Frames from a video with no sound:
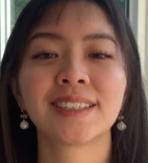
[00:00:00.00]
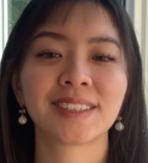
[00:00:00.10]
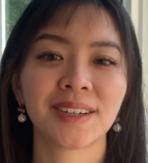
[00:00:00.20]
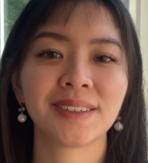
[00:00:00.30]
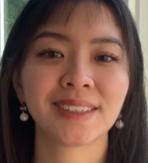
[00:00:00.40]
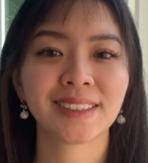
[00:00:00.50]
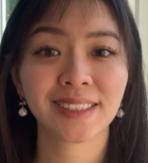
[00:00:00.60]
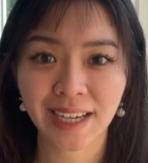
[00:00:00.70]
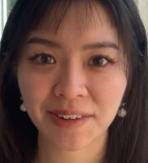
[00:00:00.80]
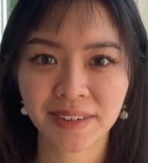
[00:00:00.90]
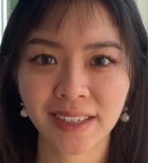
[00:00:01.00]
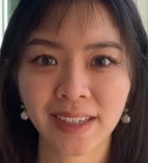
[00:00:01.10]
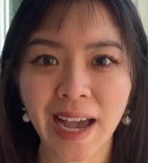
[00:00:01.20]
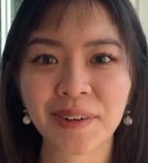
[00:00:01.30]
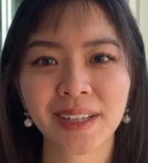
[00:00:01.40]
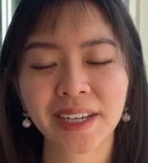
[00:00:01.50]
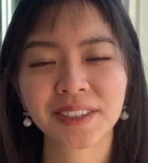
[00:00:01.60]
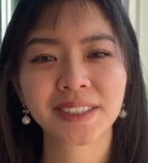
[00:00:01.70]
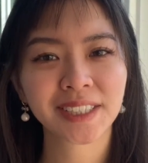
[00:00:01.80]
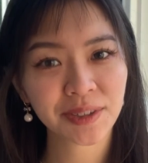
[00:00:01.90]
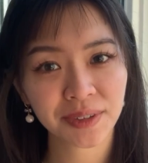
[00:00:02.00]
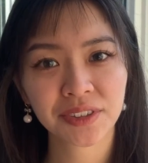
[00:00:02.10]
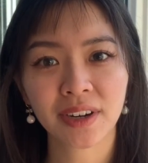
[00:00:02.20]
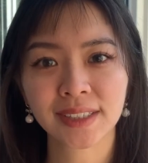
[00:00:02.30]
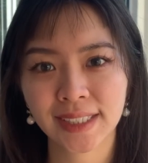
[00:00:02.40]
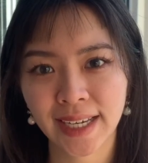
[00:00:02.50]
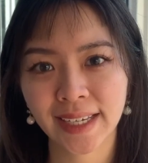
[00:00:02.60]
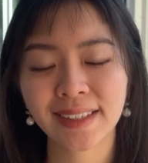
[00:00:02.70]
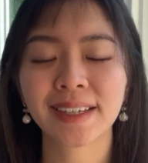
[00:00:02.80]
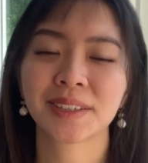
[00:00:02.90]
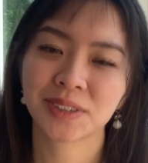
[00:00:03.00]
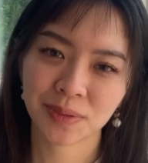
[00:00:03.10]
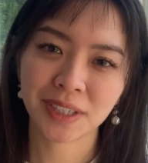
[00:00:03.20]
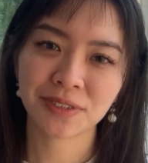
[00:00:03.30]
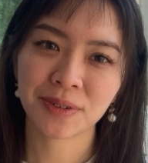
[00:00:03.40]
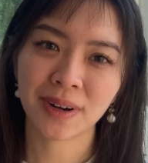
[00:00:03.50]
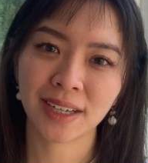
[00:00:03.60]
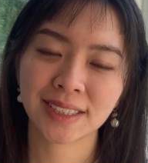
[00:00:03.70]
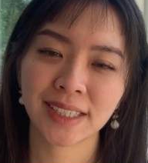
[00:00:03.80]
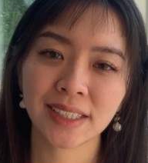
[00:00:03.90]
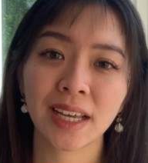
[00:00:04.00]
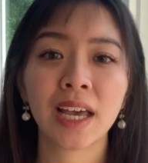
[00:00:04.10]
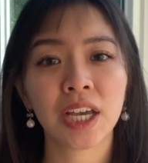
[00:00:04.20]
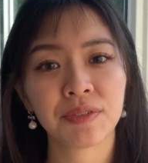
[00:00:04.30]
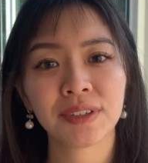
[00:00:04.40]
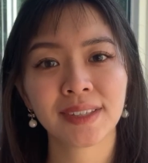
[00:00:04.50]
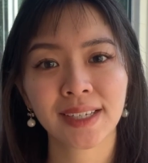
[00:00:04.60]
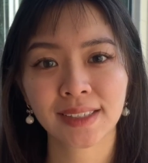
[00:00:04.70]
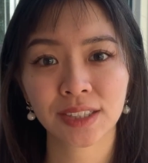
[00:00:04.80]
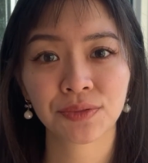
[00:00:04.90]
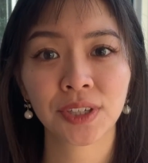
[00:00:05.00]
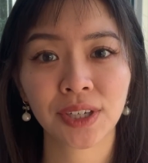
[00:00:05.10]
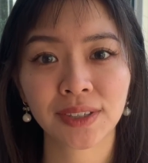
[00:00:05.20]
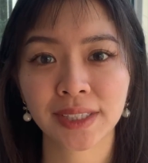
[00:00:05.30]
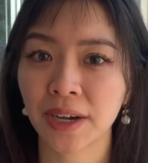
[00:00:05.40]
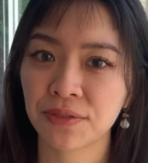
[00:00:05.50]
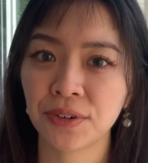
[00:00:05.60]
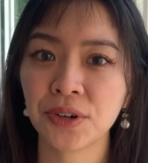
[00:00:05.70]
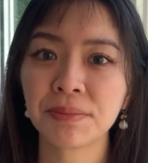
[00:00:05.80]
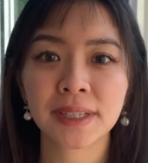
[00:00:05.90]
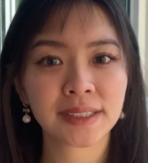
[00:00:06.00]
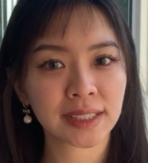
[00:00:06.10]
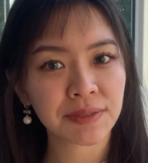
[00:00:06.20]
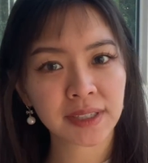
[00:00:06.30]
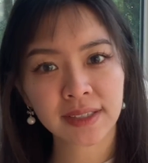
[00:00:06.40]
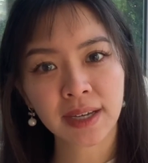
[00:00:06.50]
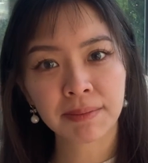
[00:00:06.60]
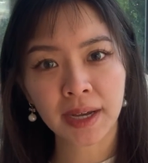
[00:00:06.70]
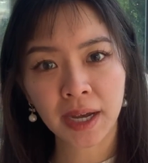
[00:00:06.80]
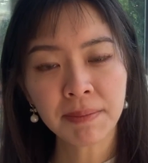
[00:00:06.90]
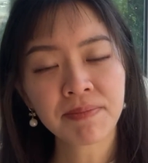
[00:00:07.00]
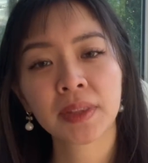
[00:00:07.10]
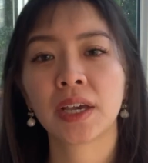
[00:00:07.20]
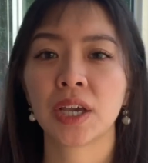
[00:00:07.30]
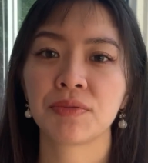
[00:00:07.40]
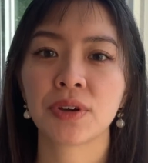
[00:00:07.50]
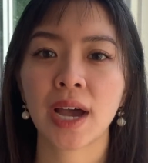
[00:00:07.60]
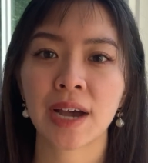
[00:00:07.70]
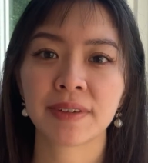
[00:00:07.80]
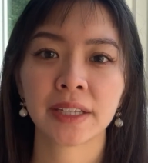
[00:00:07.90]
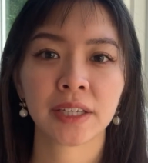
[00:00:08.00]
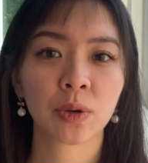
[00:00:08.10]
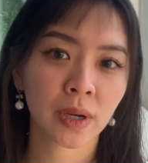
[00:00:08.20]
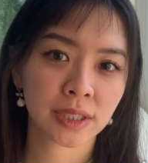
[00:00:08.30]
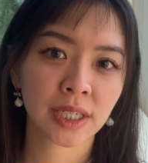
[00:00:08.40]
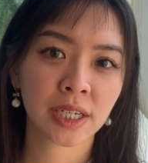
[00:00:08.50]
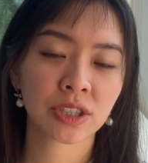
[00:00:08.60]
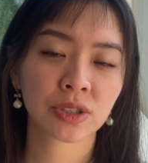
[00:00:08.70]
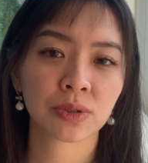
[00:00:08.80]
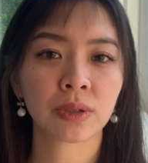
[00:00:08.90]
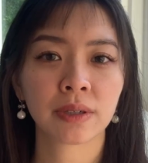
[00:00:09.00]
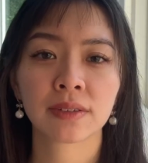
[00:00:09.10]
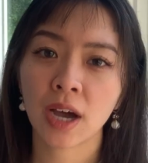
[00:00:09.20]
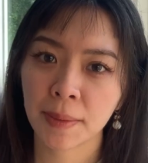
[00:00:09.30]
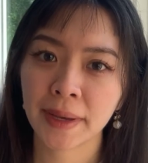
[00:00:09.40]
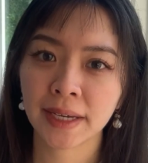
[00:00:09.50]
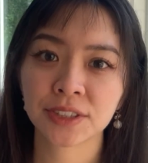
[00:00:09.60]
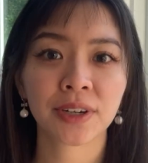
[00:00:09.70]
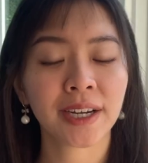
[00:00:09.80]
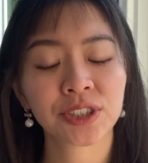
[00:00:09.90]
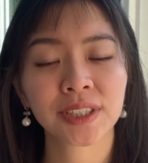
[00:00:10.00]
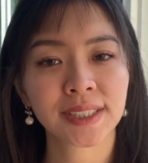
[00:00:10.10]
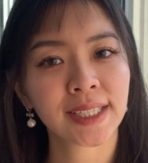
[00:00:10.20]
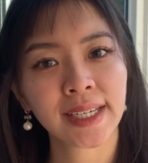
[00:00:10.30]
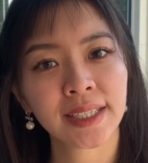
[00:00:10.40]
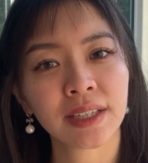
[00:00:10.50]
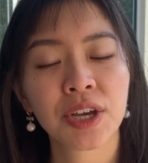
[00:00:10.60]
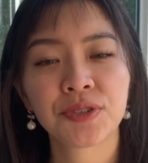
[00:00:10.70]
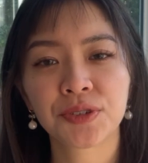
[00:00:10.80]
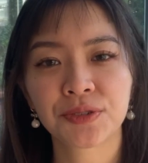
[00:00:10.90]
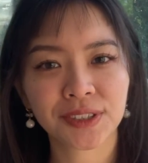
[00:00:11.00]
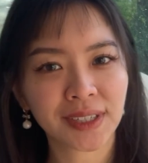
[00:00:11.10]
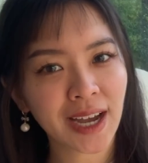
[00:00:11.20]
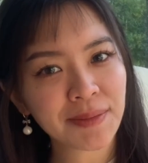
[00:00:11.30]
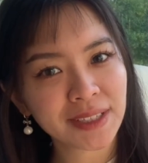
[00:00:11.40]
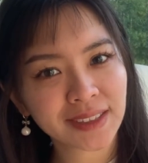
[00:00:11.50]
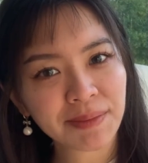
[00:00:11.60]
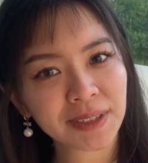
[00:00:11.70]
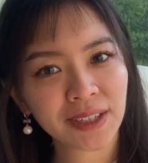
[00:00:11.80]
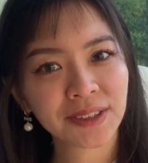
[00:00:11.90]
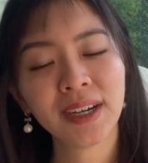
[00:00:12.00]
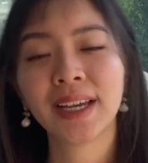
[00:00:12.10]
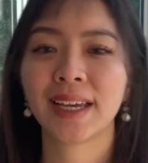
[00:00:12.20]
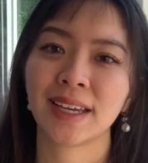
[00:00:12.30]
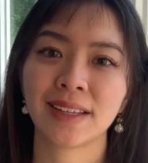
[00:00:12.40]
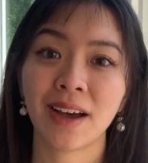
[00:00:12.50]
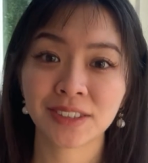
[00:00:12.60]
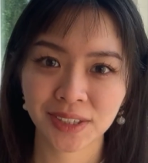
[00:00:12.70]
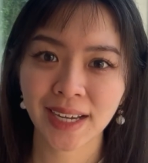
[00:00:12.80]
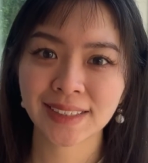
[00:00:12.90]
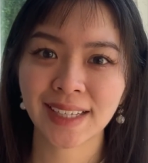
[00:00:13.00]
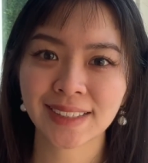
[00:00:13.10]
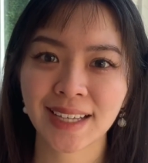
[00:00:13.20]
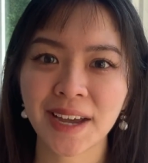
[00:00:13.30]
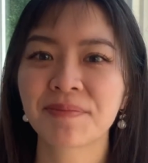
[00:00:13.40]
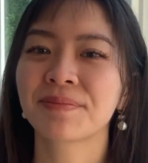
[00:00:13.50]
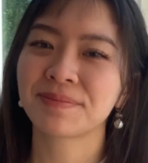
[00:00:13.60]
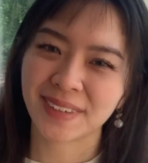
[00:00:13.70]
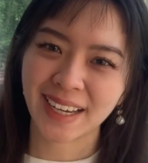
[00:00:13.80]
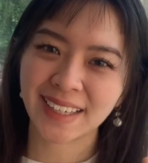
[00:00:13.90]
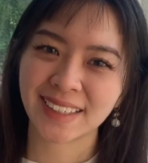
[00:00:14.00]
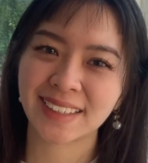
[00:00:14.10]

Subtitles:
So this is everything I would like to share with you all today. Thank you so much for watching. If you think this video is helpful, please give it a thumb up. If you have any questions or topics you're interested in, feel free to comment down below. And I'll see you guys next time. Bye.